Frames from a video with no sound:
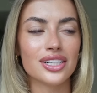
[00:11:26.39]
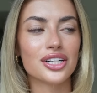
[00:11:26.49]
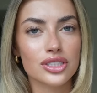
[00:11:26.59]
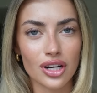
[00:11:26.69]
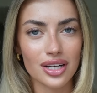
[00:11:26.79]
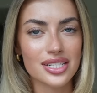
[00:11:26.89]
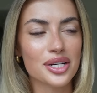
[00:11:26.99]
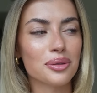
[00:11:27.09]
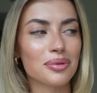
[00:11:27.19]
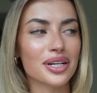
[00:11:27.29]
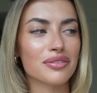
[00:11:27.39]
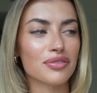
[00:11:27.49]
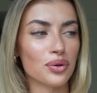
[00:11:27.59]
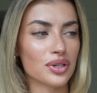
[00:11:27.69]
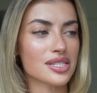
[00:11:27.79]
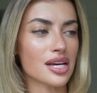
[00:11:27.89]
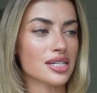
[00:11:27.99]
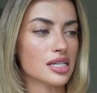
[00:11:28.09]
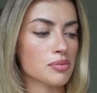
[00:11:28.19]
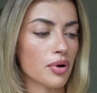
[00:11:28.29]
Charlotte Tilbury Flawless
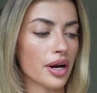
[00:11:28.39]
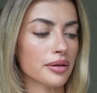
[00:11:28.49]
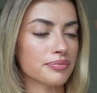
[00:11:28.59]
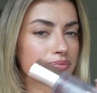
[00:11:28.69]
Setting Spray.